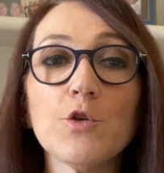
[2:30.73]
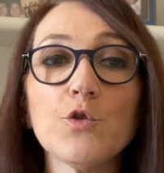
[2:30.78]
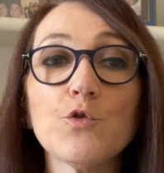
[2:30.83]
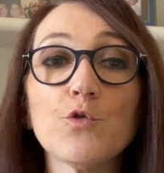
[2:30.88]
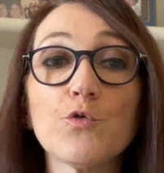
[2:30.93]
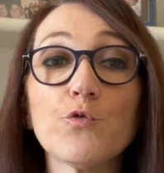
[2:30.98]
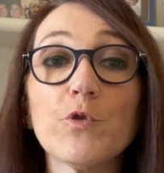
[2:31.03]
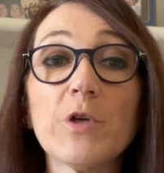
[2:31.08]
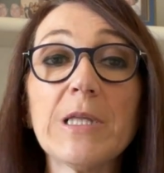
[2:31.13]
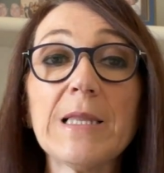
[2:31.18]

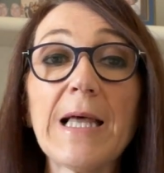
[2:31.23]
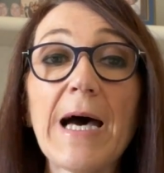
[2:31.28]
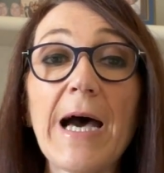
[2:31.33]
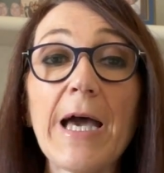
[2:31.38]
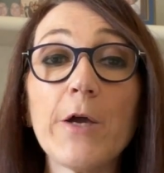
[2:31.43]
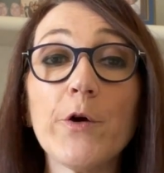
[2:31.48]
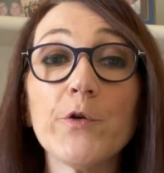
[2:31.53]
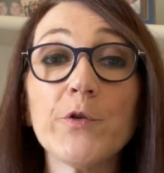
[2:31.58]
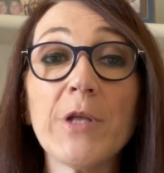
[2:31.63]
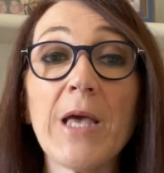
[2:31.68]
to
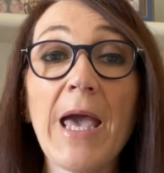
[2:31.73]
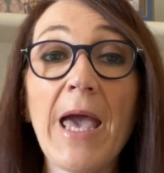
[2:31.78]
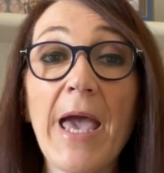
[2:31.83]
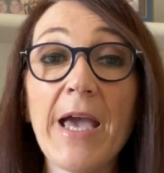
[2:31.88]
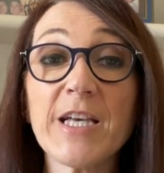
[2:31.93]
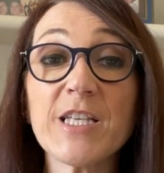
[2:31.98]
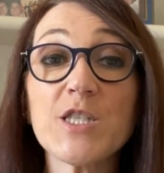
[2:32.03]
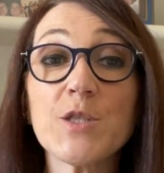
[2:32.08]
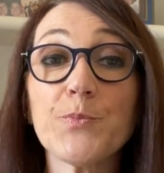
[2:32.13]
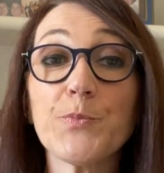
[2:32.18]
rely on
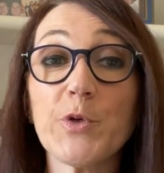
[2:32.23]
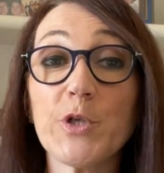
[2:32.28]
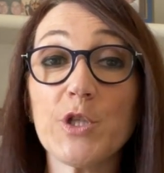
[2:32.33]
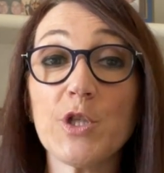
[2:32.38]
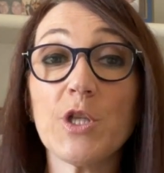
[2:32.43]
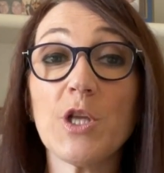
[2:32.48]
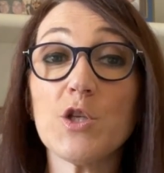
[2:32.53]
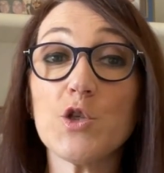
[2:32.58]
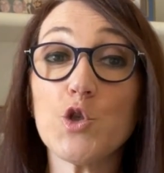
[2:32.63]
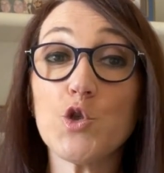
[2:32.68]

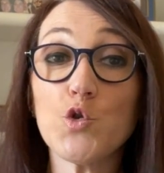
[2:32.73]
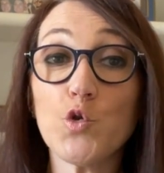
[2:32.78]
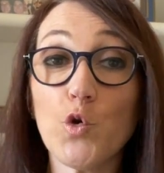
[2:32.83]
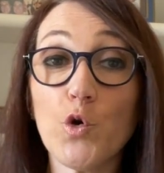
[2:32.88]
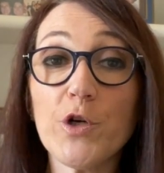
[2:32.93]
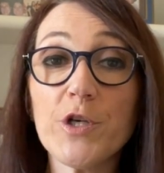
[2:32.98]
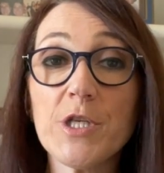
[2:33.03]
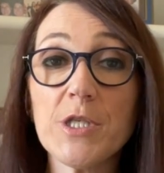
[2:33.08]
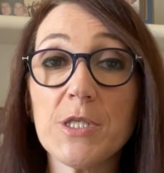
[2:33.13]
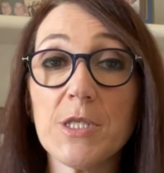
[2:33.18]
expert
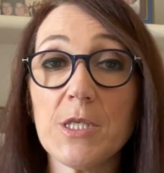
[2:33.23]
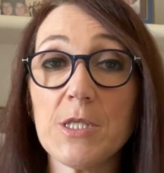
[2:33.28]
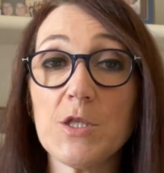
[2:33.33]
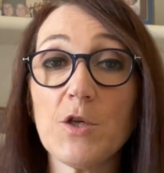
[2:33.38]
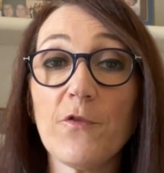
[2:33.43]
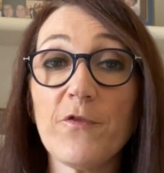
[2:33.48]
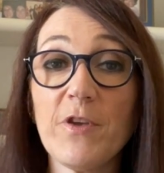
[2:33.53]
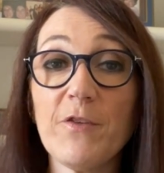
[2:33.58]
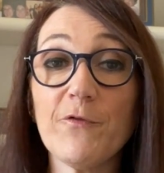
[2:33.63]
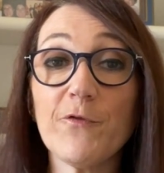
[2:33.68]
sources
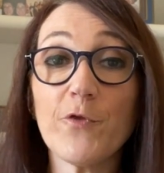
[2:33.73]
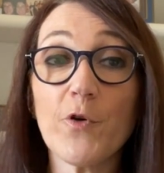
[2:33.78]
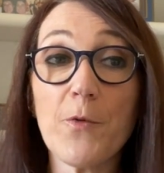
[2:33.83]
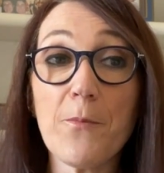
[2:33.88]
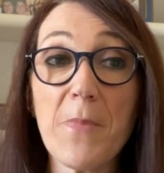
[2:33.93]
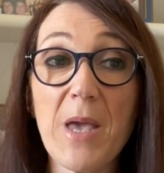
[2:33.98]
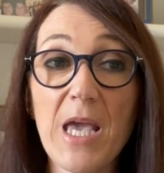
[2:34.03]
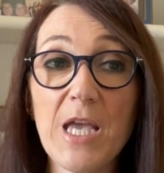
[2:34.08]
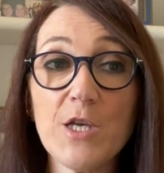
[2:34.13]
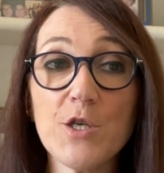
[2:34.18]
of
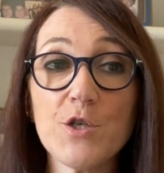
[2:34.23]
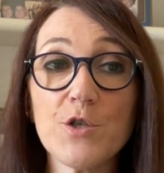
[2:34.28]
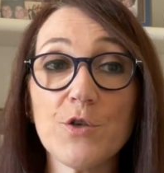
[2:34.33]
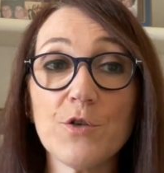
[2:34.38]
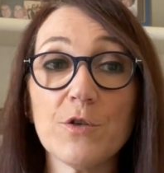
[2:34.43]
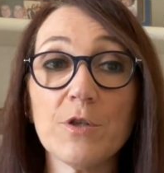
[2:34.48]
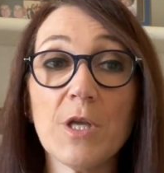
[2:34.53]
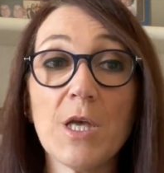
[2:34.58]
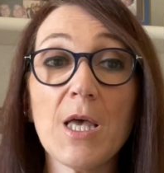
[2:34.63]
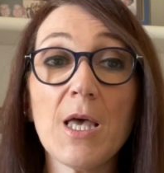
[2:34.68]

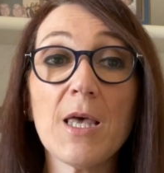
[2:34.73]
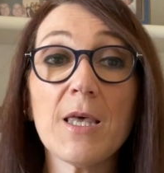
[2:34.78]
information